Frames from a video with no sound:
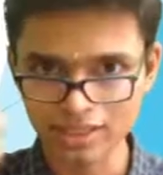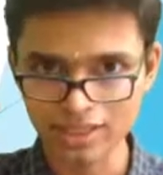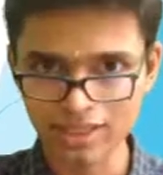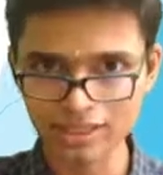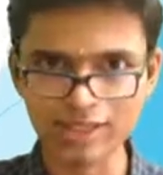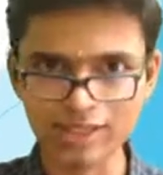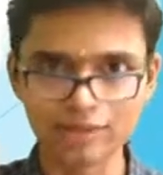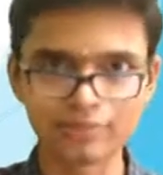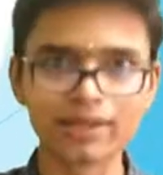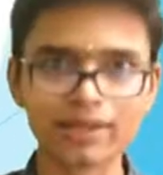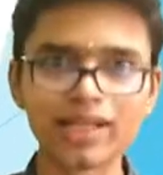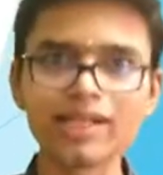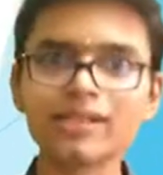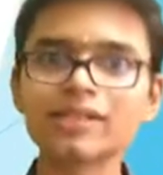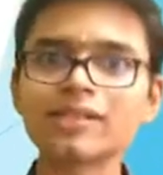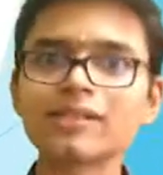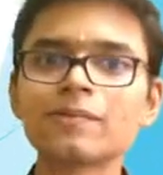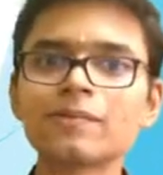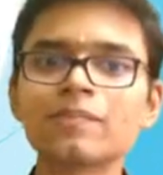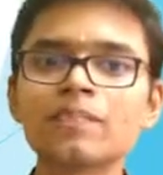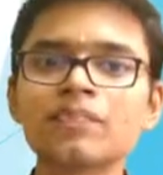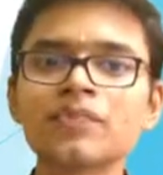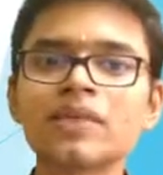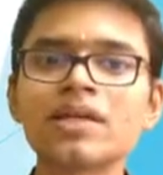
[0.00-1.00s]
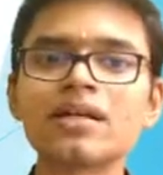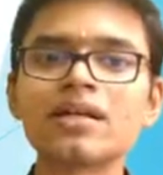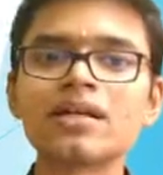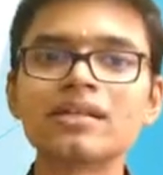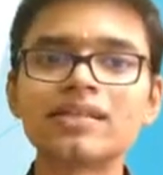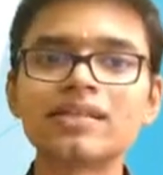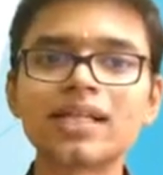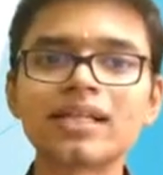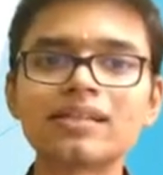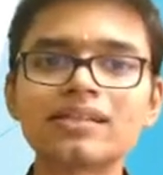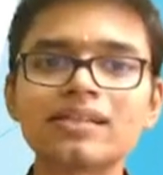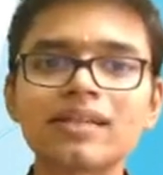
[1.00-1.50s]
digit place,
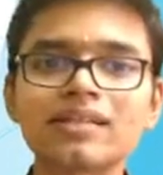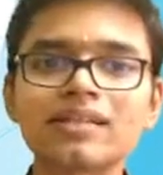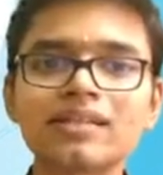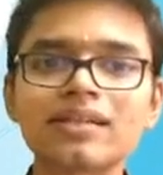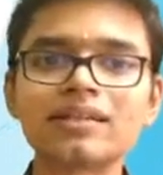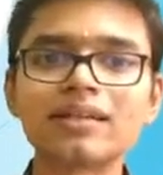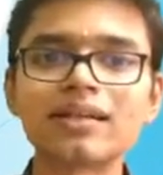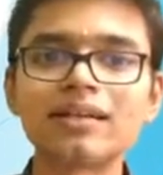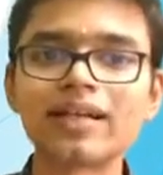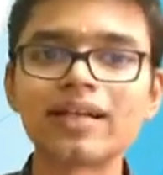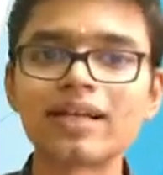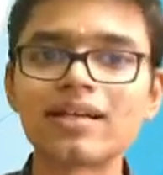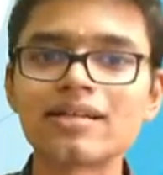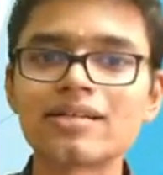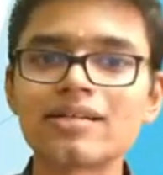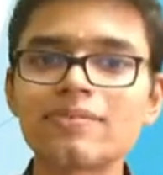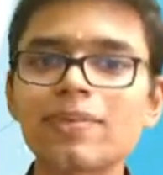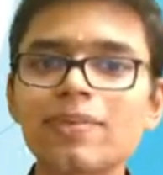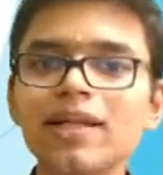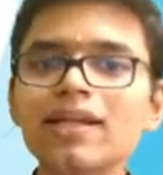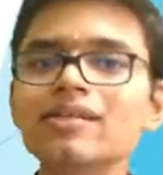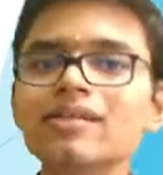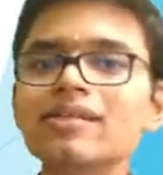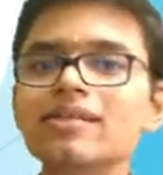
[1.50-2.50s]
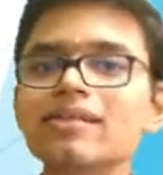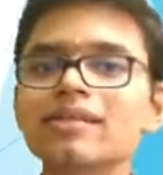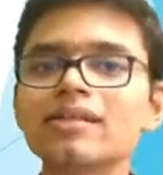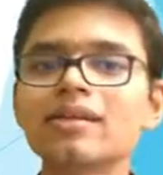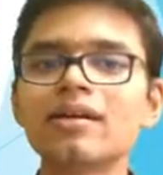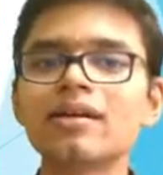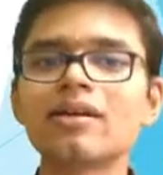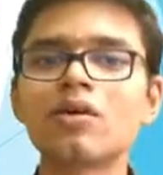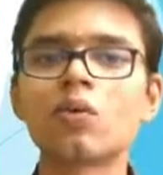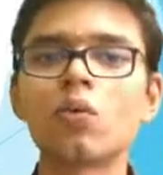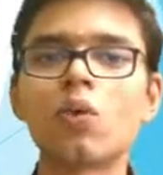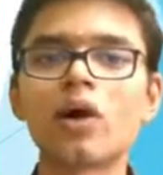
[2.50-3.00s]
6 is in the tens place,
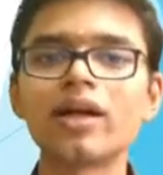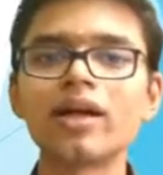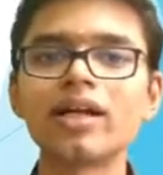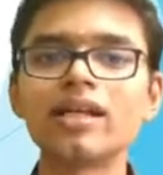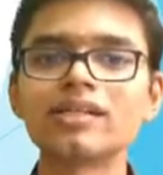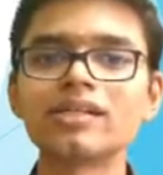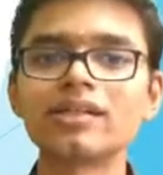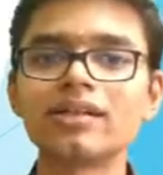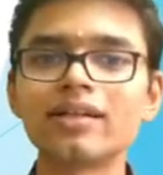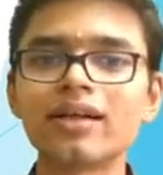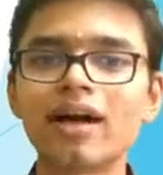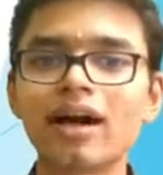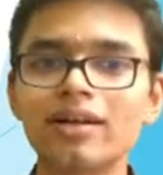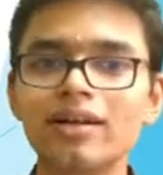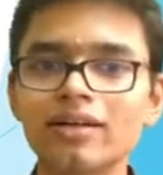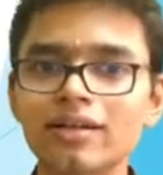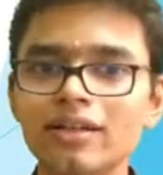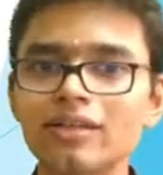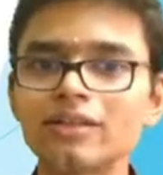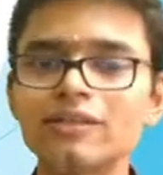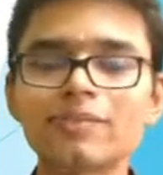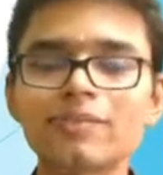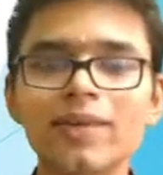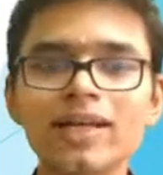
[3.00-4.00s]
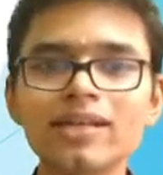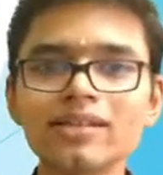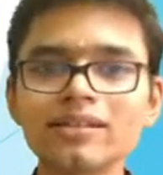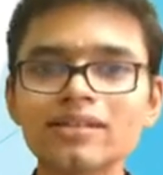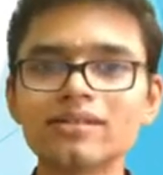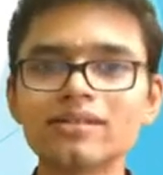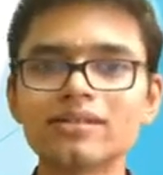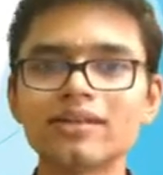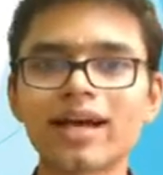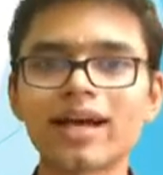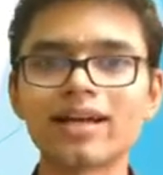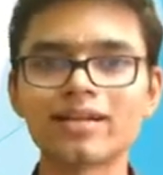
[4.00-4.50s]
1 is in the hundreds place,
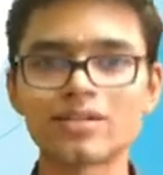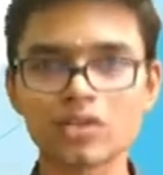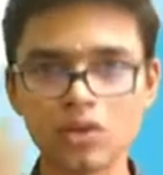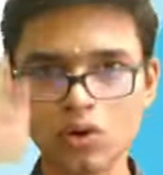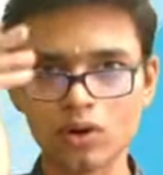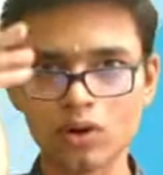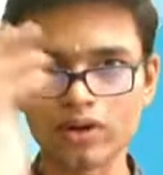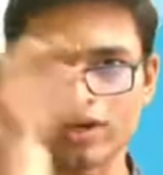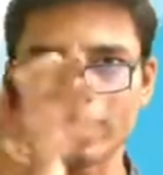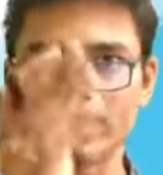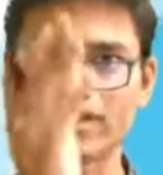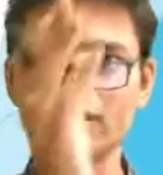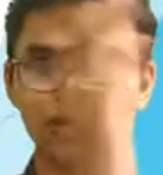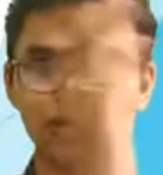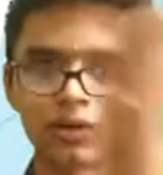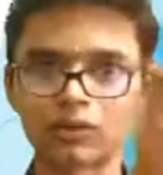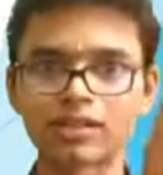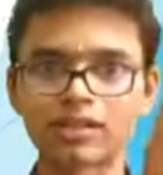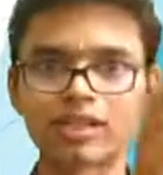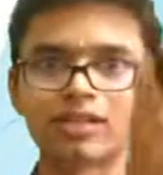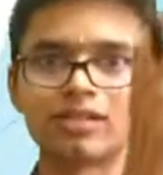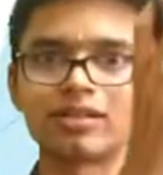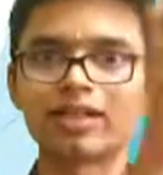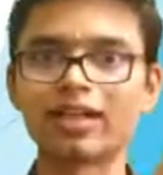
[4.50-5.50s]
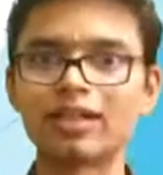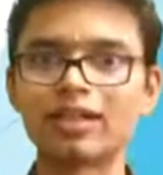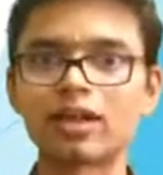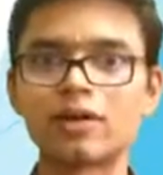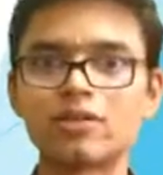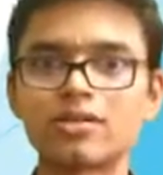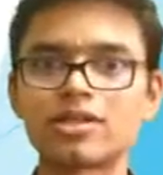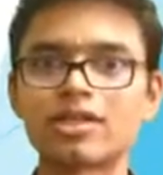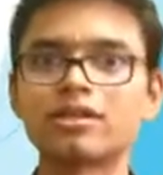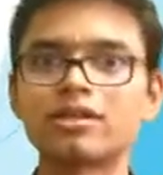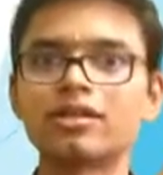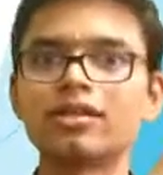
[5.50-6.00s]
and so on, like 1000,
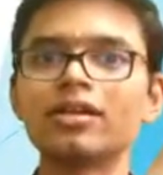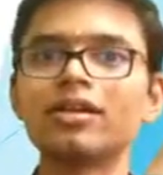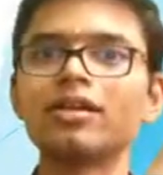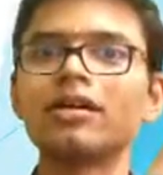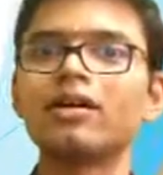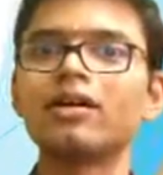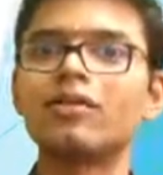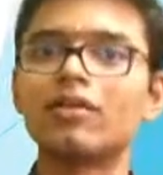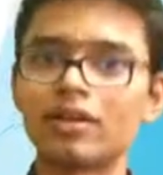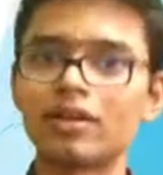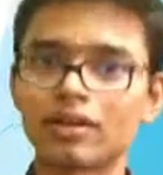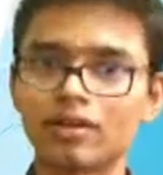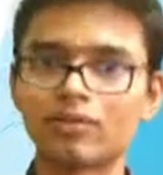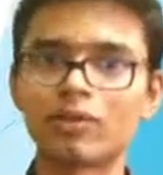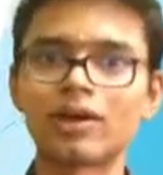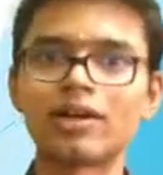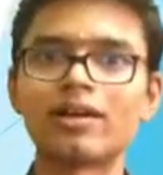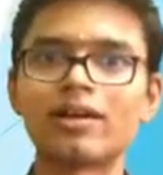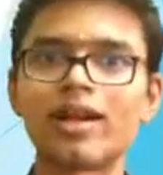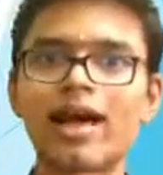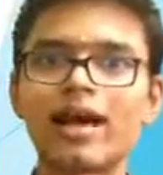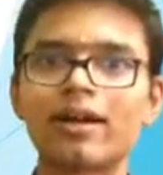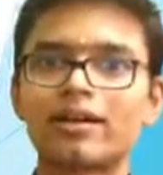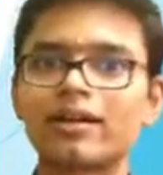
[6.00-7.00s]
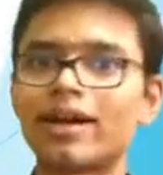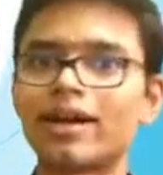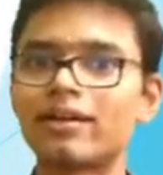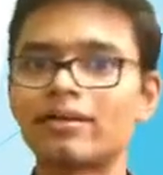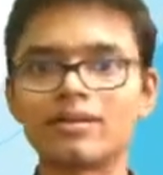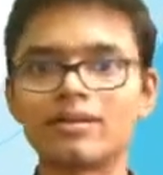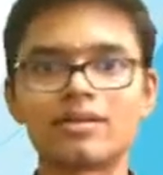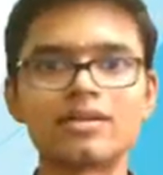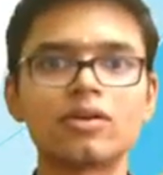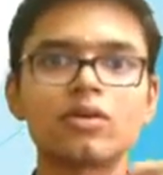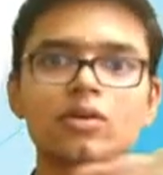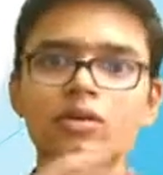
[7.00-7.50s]
10,000, 1 lakh,
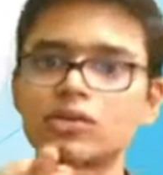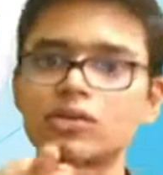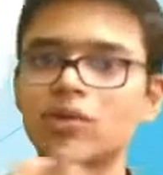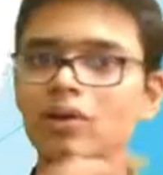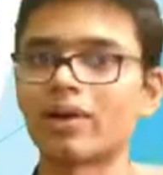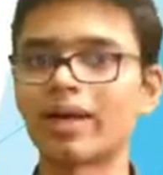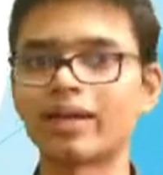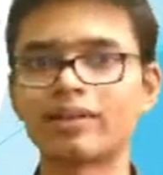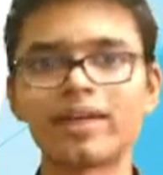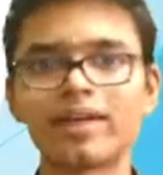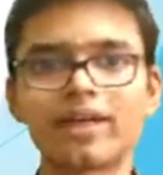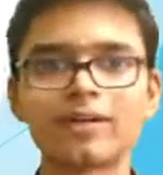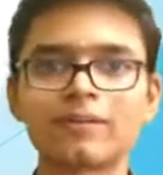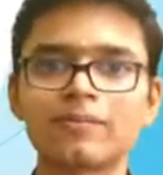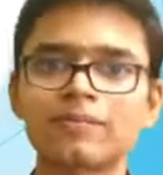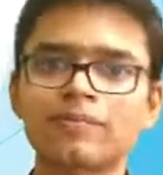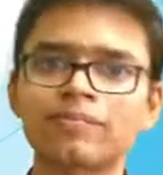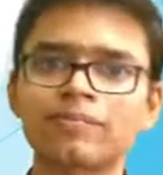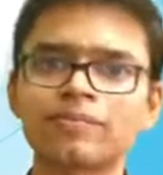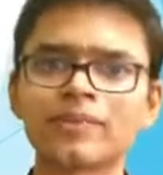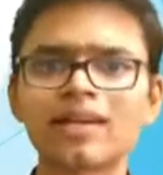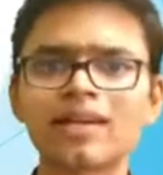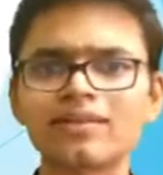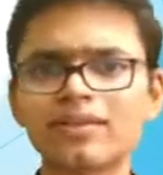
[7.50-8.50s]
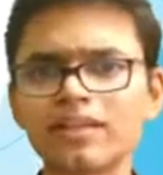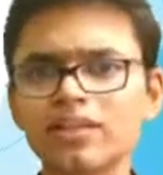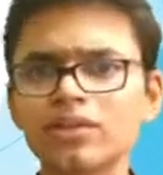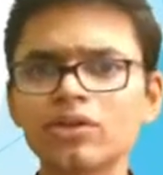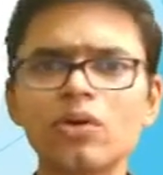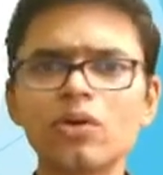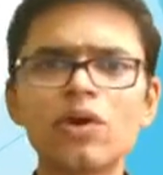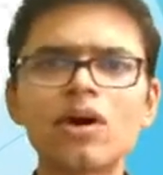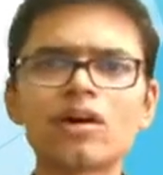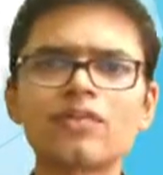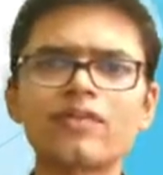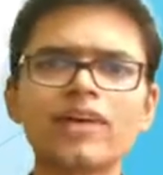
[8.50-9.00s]
and it goes on like that. I think
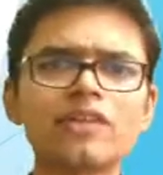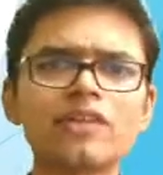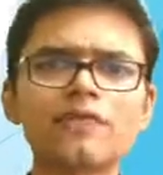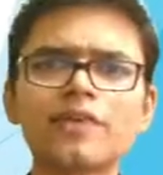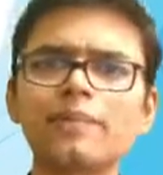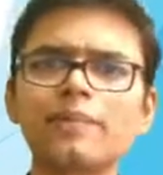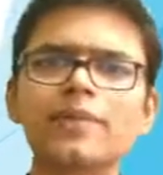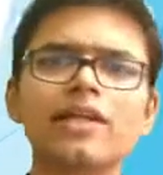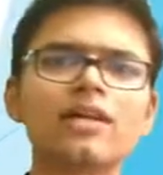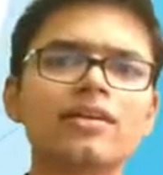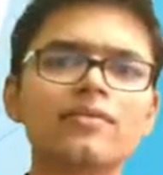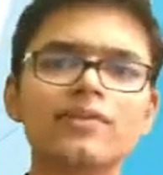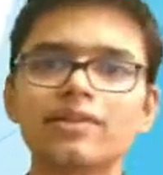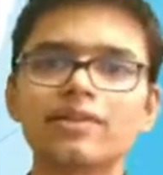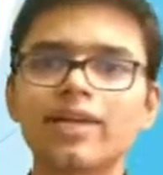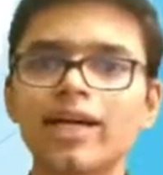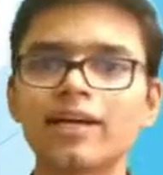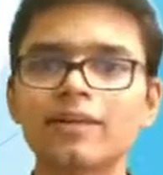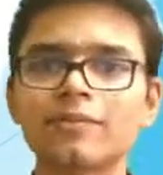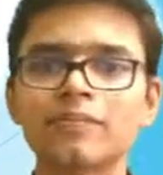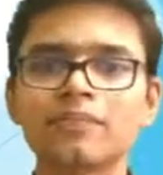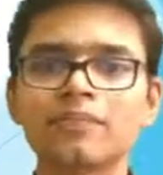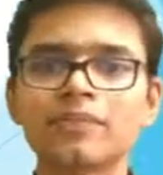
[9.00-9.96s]
you are very familiar with that.